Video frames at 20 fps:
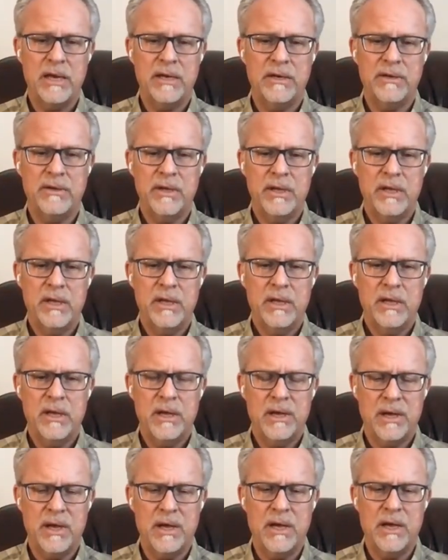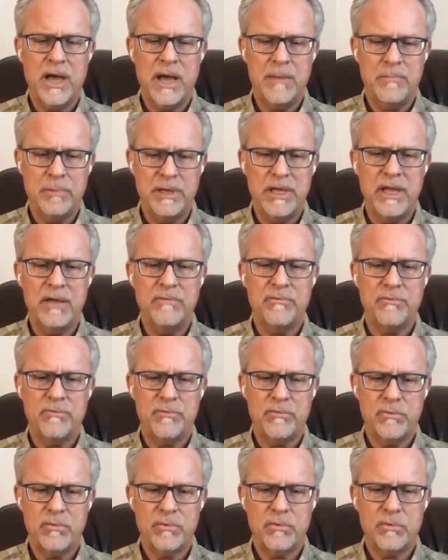And I
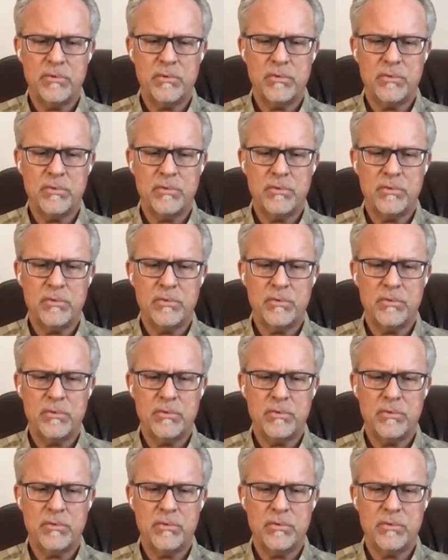believe